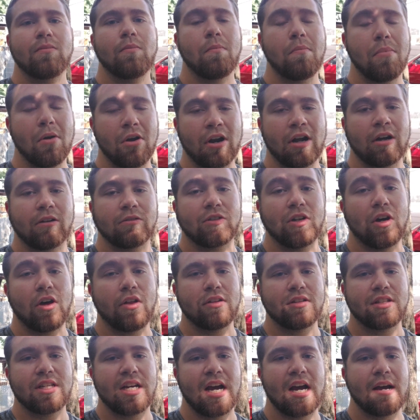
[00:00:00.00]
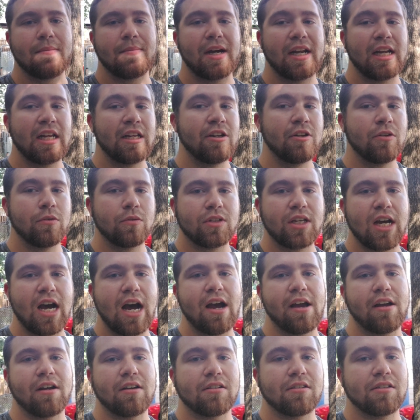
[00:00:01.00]
Burnouts all the time. I need new
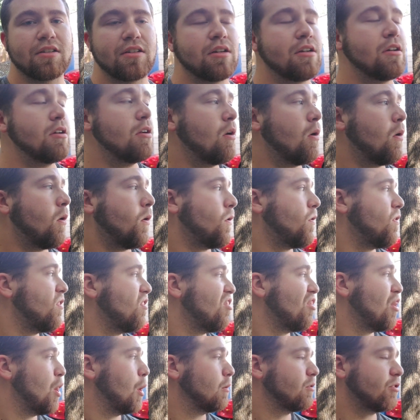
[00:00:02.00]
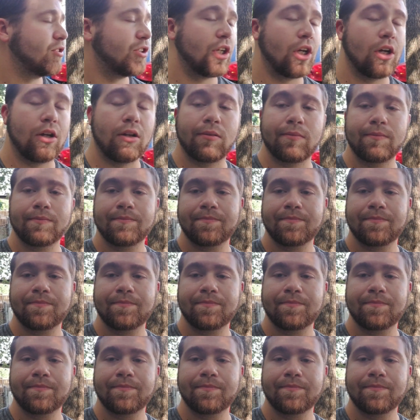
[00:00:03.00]
tires. So,